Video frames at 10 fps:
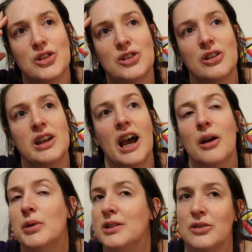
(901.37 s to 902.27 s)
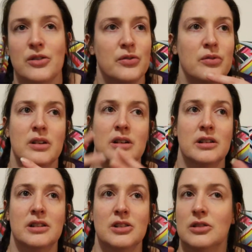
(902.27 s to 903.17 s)
So yeah, we sort of,
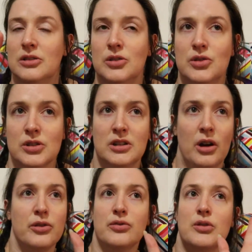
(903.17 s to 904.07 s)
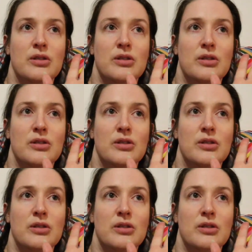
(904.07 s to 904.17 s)
you just go through